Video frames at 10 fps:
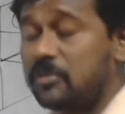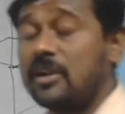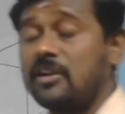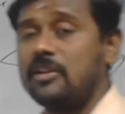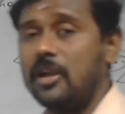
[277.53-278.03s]

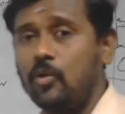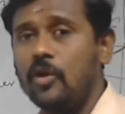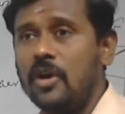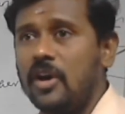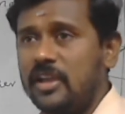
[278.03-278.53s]
And now,
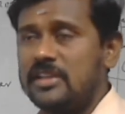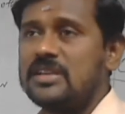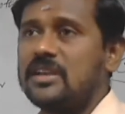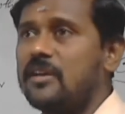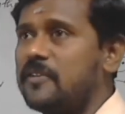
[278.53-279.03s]

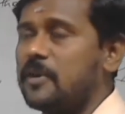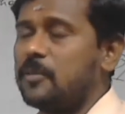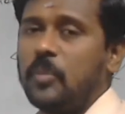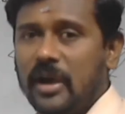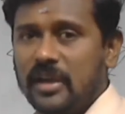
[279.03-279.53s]
instead of a
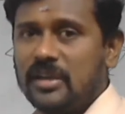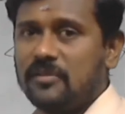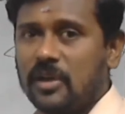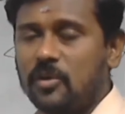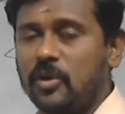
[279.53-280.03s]
point,
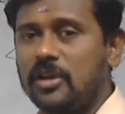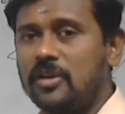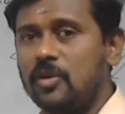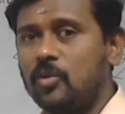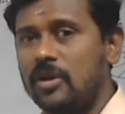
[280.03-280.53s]
we are going
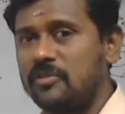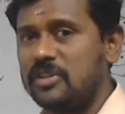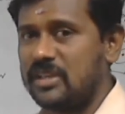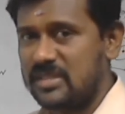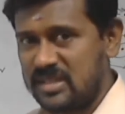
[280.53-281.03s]
to work with
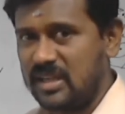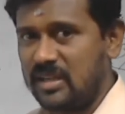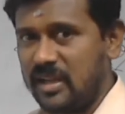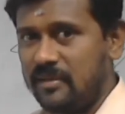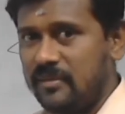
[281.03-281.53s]
a straight
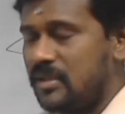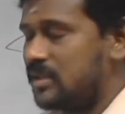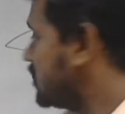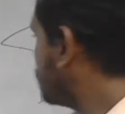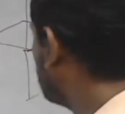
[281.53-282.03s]
line.
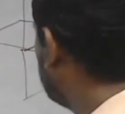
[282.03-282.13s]
So a